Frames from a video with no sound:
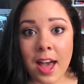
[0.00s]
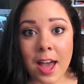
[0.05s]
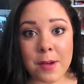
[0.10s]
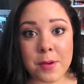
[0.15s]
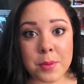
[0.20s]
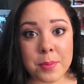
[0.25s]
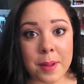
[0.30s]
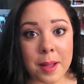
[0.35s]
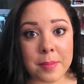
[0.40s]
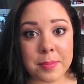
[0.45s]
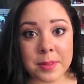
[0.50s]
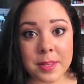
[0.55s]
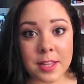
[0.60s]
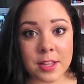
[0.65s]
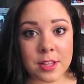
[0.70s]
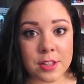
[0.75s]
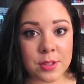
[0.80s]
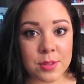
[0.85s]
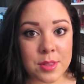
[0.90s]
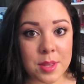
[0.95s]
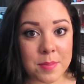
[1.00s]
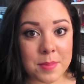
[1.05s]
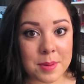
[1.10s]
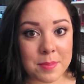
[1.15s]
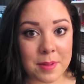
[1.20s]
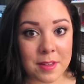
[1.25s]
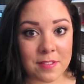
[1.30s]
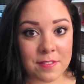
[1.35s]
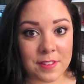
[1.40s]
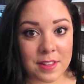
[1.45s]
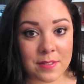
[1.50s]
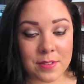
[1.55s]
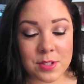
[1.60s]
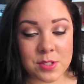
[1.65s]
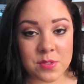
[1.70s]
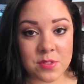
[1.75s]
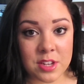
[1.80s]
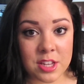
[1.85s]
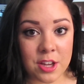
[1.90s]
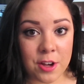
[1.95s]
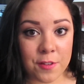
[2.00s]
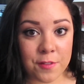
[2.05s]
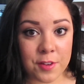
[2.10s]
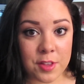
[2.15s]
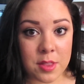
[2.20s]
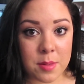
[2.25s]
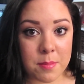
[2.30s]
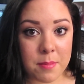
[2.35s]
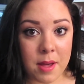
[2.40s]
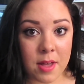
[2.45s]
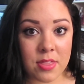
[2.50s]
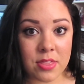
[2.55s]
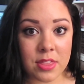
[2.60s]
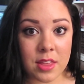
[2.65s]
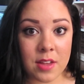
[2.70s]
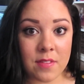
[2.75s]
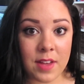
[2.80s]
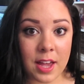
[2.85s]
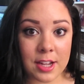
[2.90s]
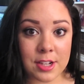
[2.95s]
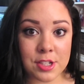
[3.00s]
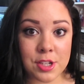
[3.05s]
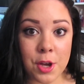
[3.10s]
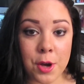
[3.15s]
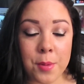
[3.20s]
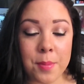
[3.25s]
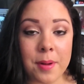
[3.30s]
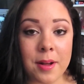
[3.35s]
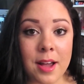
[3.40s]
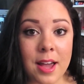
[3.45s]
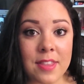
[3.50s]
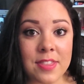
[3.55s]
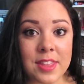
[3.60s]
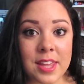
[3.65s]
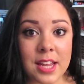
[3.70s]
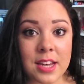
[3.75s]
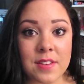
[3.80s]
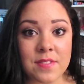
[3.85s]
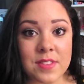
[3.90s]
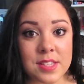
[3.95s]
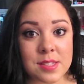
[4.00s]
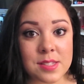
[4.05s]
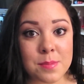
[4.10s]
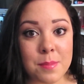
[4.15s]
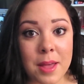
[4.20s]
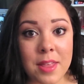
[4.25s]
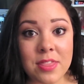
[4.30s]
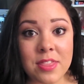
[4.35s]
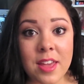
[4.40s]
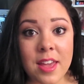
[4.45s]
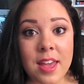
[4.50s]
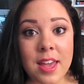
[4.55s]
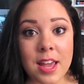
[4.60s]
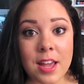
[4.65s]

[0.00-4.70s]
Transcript: I will probably include them in my favorites video for the month of October at the end of this month.